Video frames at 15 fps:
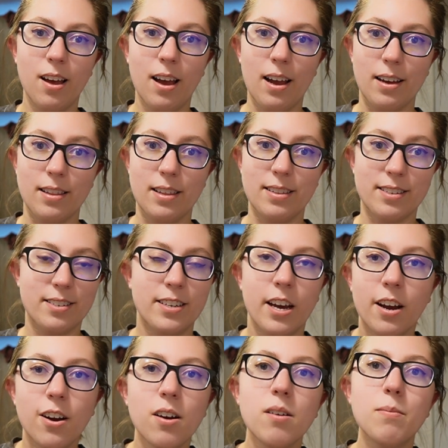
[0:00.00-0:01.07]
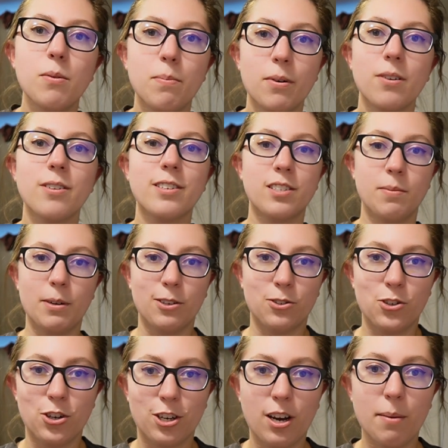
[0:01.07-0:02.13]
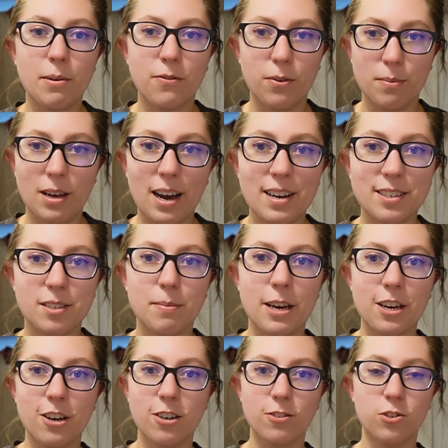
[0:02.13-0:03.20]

and then this terrible burning smell started coming from the ice maker.